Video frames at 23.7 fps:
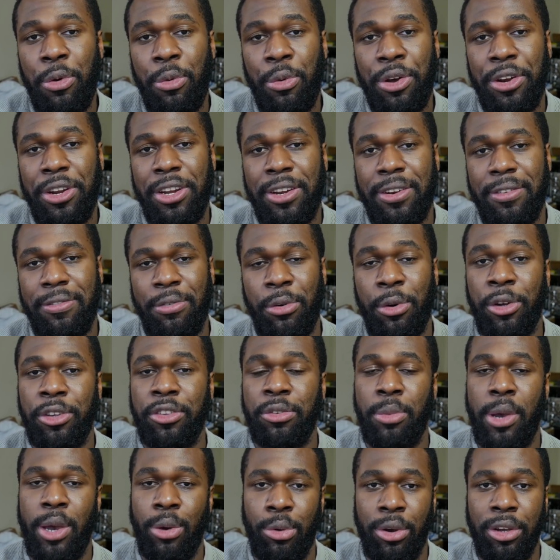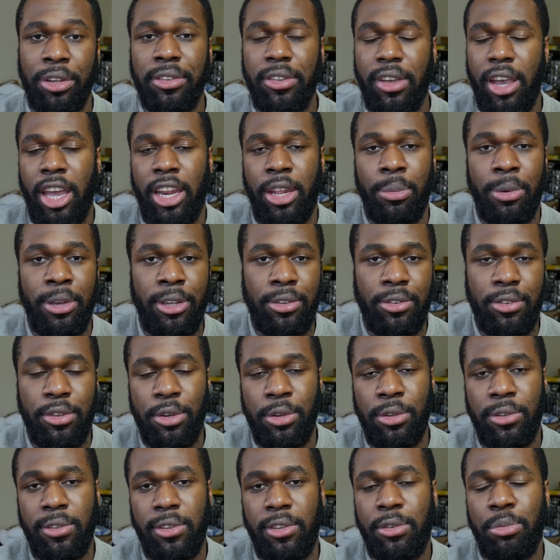wouldn't force my worst enemies to
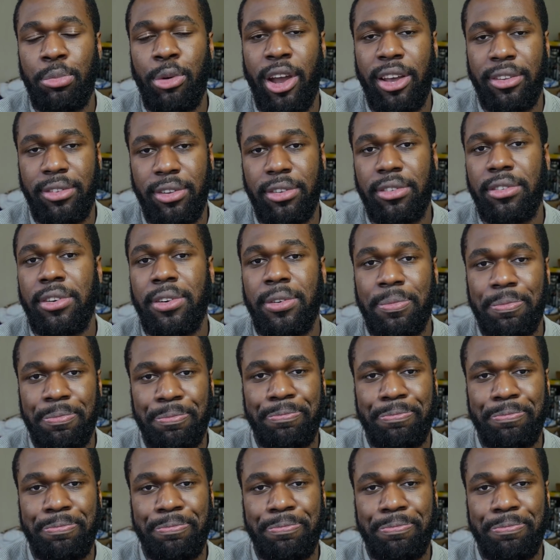use this processor.